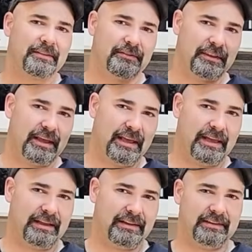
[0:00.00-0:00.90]

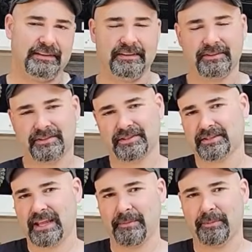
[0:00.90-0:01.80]
that is
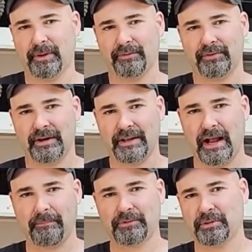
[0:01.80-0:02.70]
capable of running
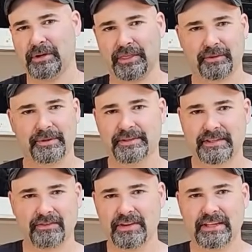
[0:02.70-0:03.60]
up to a
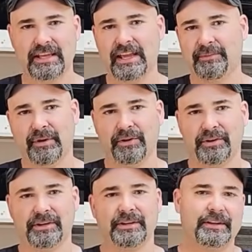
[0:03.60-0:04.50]
370 can
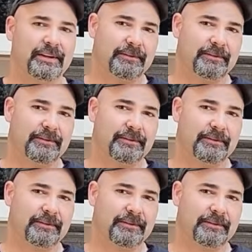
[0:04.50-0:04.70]
motor.